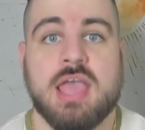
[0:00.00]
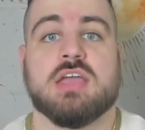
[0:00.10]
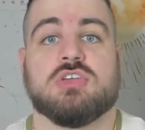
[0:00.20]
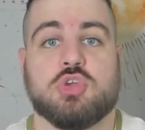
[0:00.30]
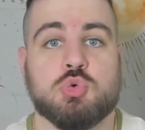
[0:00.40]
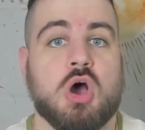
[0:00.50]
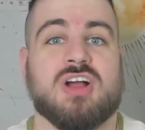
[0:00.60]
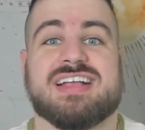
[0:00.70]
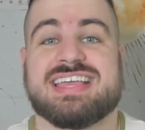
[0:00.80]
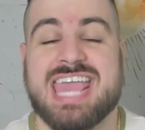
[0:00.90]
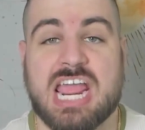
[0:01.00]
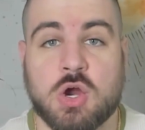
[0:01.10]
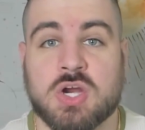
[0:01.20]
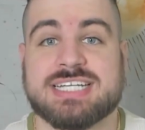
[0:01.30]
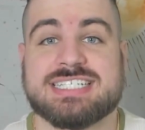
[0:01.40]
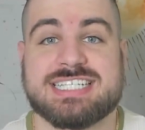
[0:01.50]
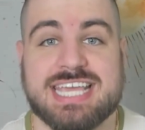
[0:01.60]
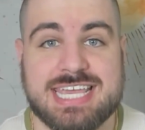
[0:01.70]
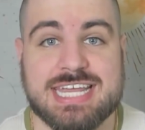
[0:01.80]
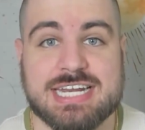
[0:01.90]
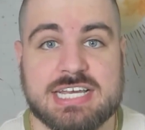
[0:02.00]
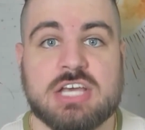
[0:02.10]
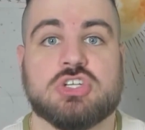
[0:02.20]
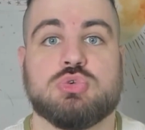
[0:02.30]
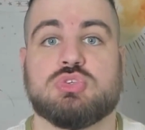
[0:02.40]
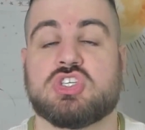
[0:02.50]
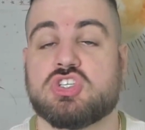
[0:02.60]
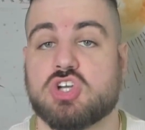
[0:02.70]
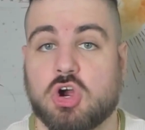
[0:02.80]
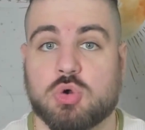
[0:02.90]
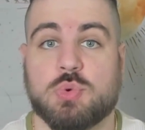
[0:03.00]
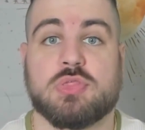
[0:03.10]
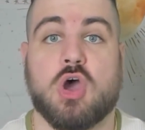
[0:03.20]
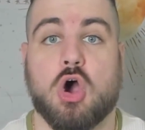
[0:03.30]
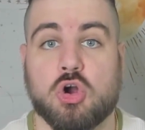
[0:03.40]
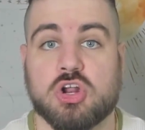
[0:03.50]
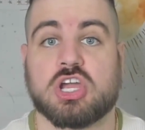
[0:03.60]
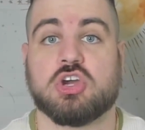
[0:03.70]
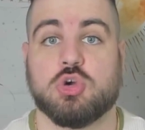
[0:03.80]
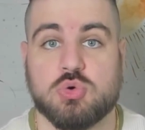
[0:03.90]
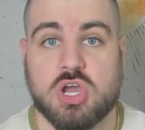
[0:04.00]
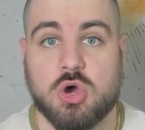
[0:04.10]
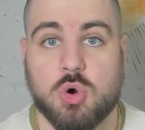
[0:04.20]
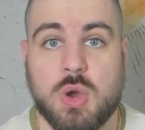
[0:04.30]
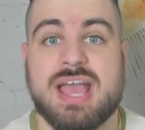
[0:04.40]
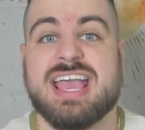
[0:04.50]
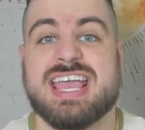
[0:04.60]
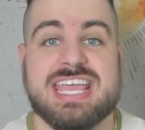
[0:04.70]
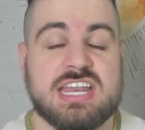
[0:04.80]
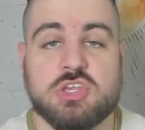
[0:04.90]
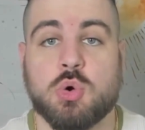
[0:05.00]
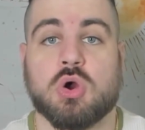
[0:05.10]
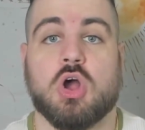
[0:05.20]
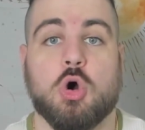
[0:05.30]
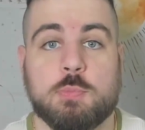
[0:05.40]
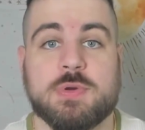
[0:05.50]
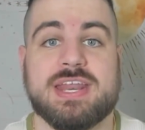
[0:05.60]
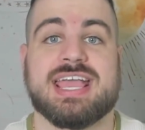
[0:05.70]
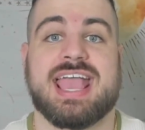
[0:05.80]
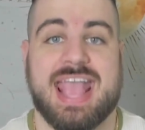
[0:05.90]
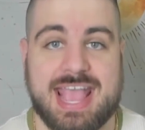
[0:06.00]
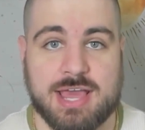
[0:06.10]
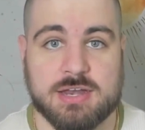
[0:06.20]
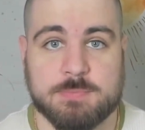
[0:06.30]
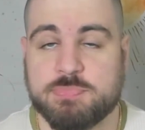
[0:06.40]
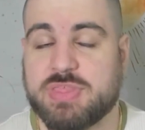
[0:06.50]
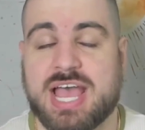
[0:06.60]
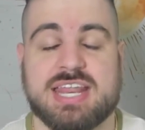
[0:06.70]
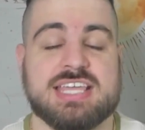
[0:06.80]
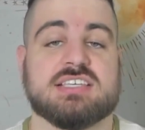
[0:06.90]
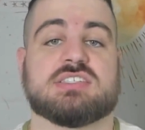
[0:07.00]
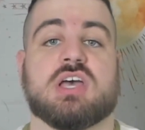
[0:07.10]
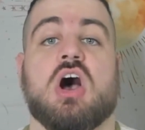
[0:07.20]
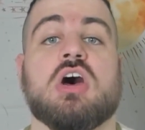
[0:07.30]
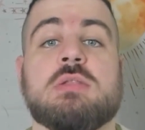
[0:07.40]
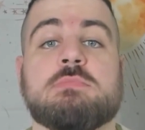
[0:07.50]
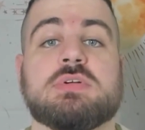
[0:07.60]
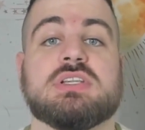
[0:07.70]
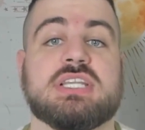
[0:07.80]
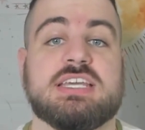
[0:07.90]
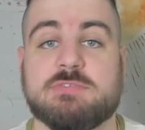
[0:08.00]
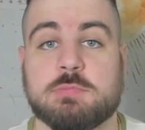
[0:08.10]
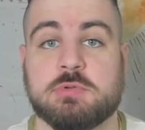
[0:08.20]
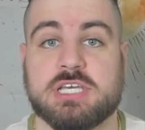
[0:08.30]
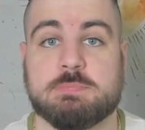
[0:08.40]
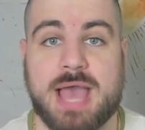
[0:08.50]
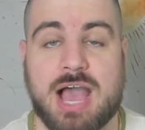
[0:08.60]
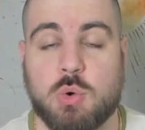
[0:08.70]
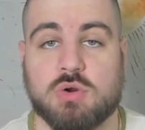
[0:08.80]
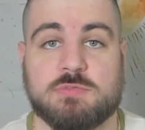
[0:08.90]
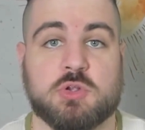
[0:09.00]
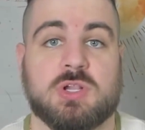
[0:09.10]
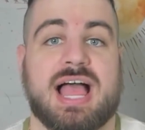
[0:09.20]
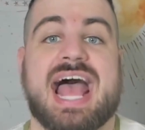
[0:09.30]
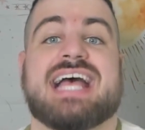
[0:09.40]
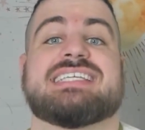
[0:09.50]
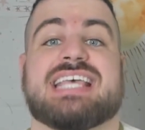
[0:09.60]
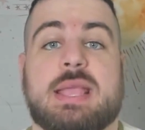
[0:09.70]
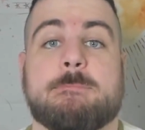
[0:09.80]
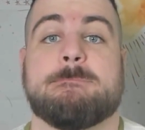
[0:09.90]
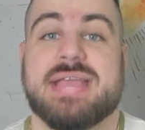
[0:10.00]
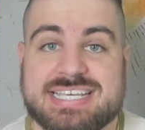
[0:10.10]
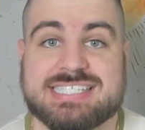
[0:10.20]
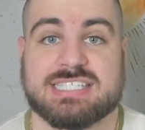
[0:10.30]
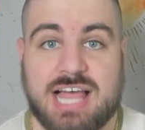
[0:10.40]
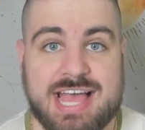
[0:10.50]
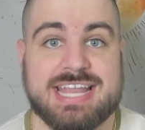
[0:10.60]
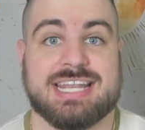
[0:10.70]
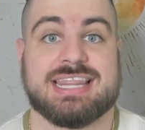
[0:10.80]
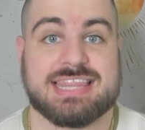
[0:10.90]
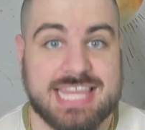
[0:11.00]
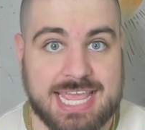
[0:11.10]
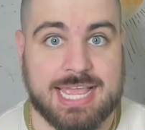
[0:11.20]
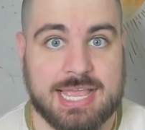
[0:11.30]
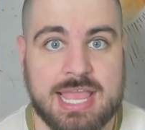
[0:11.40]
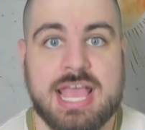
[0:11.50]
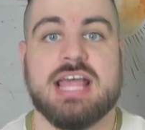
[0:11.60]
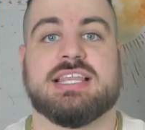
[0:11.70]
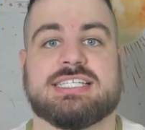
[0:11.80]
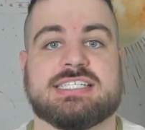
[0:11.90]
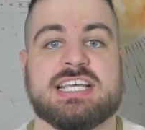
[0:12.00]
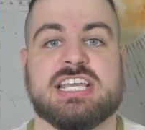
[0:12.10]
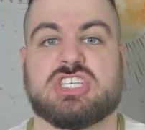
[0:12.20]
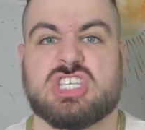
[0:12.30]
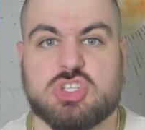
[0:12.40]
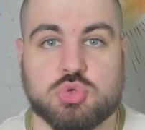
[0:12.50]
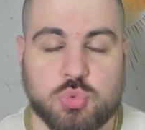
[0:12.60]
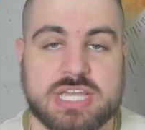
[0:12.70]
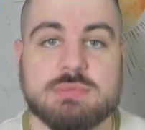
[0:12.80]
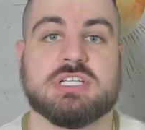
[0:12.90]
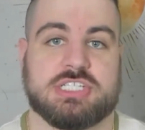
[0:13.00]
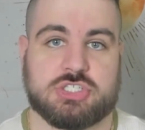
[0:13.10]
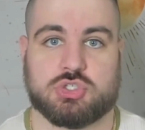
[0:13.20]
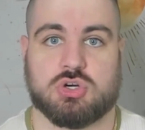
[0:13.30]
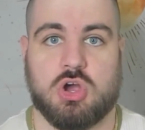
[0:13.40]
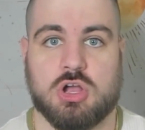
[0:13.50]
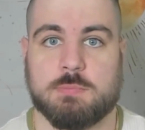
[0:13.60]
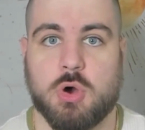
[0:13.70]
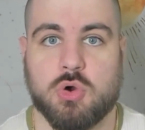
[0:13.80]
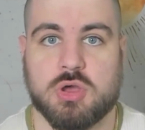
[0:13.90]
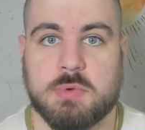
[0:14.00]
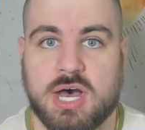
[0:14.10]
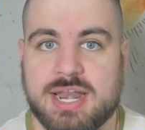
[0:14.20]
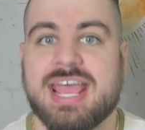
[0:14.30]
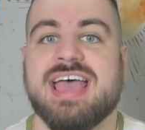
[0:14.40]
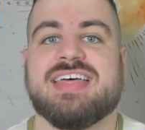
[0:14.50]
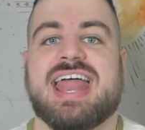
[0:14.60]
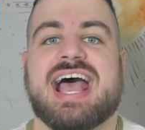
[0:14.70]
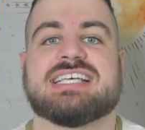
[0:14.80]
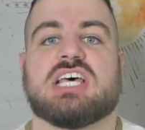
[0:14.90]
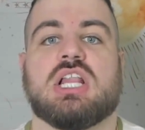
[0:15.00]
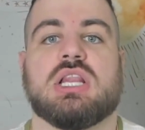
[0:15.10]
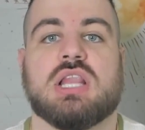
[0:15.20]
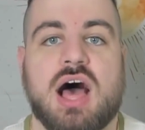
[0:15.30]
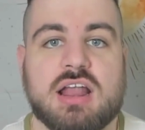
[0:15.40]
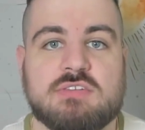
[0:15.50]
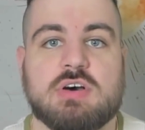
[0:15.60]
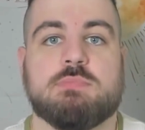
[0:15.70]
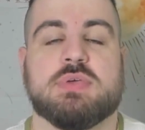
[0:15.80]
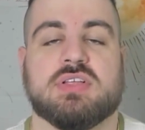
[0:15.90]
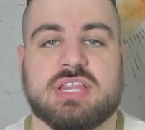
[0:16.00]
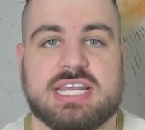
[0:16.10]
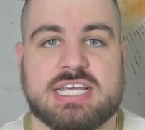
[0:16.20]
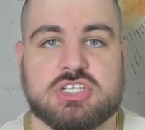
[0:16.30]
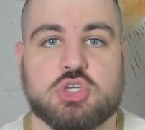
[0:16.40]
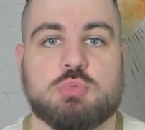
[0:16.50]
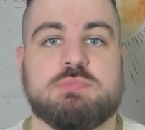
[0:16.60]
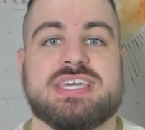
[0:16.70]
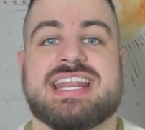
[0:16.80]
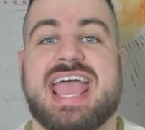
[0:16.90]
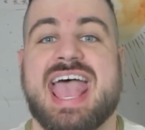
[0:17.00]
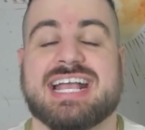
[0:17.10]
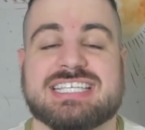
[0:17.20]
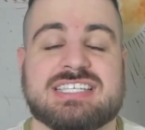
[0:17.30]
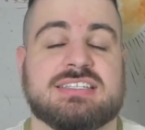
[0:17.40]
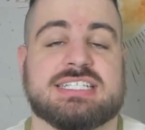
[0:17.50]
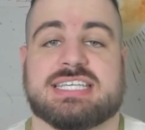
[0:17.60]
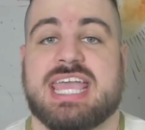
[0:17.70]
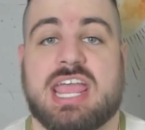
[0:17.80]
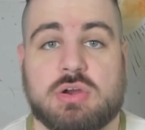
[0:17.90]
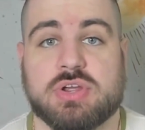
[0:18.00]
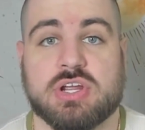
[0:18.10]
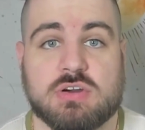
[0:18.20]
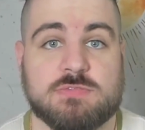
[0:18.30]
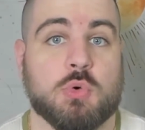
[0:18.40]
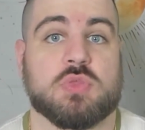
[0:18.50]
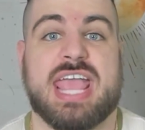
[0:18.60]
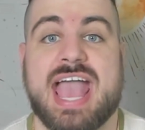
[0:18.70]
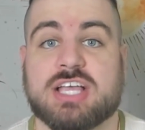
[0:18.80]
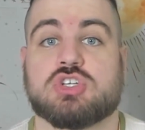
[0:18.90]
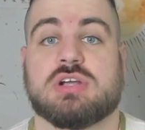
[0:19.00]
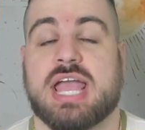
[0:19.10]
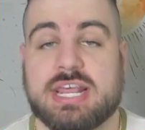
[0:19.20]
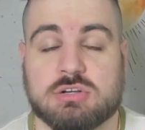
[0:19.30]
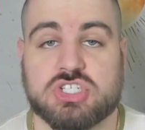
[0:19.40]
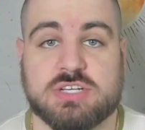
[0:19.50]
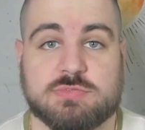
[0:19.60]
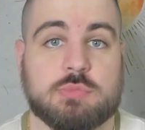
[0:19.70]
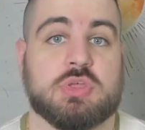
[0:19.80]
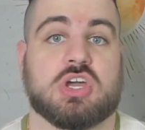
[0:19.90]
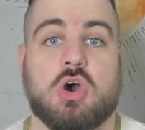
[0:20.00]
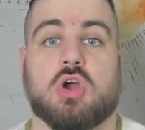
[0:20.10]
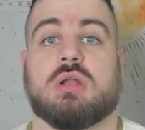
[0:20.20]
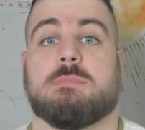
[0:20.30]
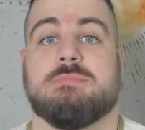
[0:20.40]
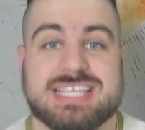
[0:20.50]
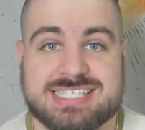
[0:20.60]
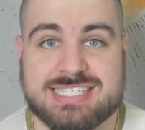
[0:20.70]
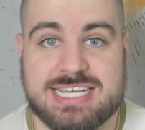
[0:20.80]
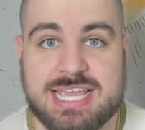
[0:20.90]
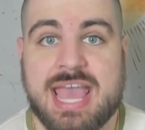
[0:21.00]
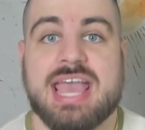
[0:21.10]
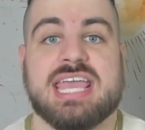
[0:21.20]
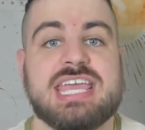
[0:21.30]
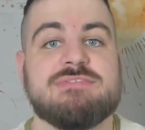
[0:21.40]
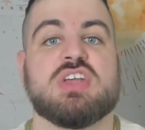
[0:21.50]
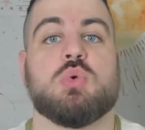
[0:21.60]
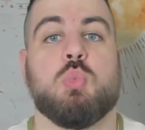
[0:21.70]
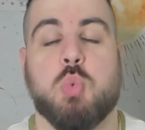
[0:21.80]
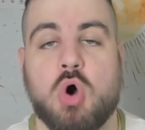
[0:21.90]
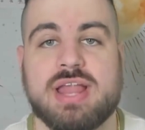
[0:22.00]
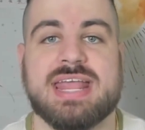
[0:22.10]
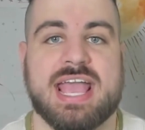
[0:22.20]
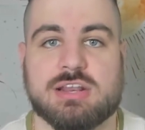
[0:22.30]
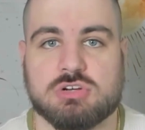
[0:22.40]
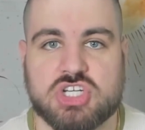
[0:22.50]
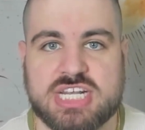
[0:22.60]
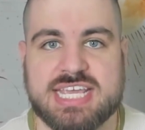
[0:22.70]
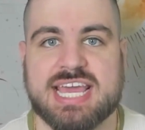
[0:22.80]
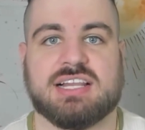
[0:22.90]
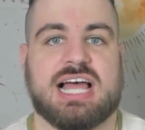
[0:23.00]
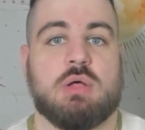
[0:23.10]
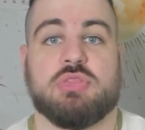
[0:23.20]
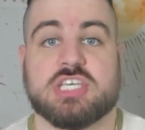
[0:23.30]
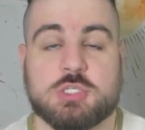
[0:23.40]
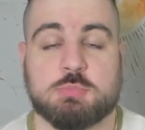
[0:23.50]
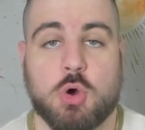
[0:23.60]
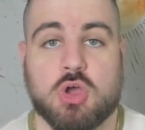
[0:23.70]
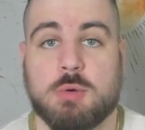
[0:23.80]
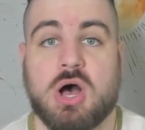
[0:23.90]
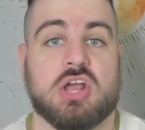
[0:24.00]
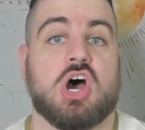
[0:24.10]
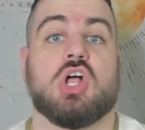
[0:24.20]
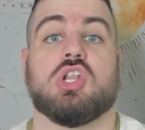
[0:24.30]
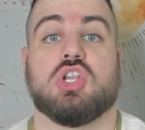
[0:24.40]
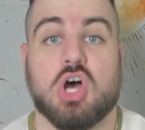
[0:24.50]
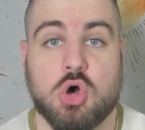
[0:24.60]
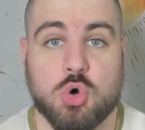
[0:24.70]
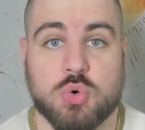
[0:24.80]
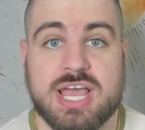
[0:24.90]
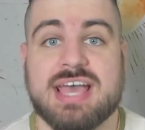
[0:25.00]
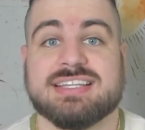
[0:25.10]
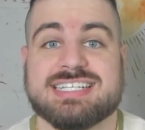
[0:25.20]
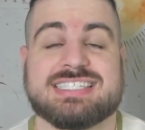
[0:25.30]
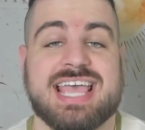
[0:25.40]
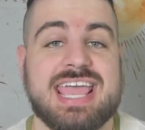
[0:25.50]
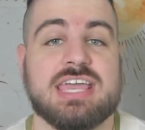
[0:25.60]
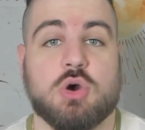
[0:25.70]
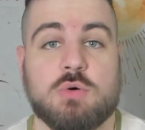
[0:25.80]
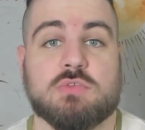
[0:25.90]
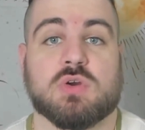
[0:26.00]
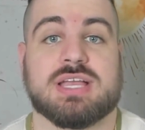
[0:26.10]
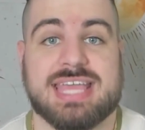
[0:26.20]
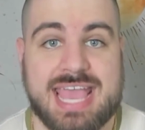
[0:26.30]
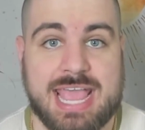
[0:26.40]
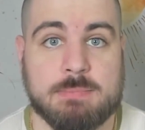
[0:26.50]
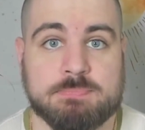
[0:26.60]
You are guaranteed to start with Articuno in your opening hand. That is unbelievably powerful as a baseline thing. This is an extremely strong Pokemon that has a lot of ability to be an excellent carrier for the extra energy from the card Misty. Even one energy can allow this Pokemon alone to take over a game.